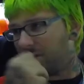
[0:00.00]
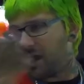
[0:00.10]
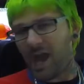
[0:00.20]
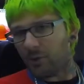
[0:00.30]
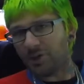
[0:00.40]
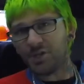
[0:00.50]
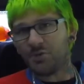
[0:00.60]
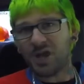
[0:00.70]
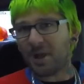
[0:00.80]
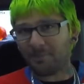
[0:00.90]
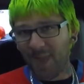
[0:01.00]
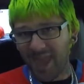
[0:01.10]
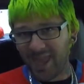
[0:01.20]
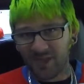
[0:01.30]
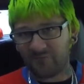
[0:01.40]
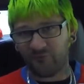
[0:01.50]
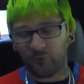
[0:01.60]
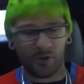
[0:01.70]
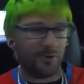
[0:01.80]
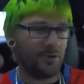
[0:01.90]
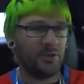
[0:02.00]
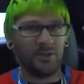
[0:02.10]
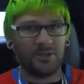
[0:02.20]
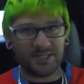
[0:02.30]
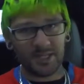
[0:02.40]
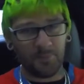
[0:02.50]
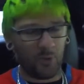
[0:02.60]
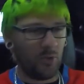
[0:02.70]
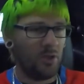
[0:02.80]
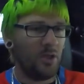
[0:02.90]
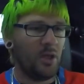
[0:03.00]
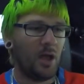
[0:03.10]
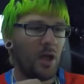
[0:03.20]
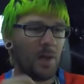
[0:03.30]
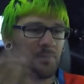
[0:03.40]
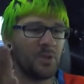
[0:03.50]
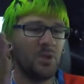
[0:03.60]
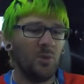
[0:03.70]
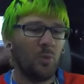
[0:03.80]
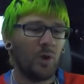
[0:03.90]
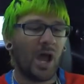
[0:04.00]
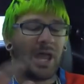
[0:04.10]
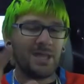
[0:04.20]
how are you not paying for it? Simple. When I